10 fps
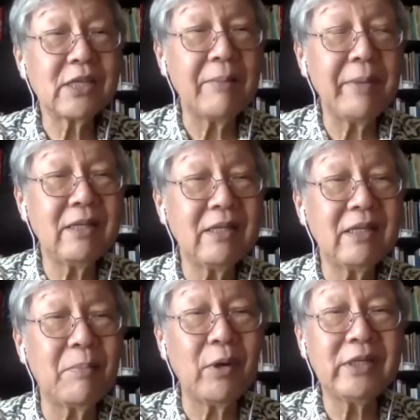I mean, the
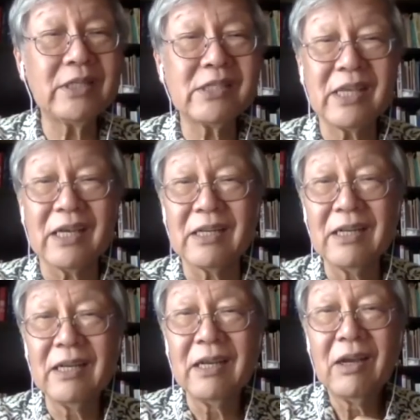point is that
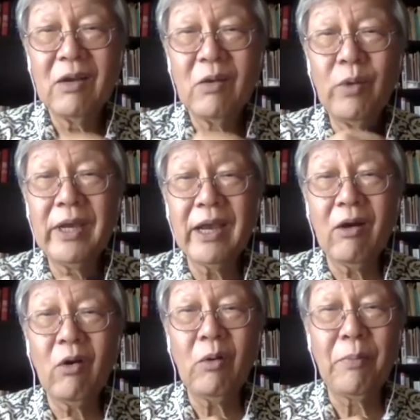we are
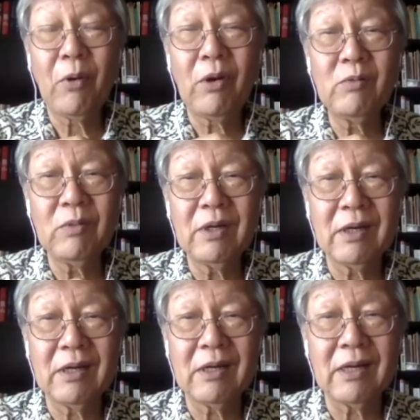all born,
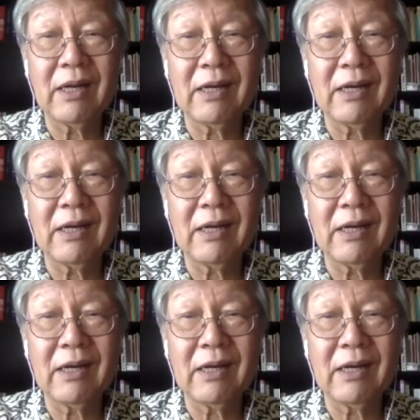a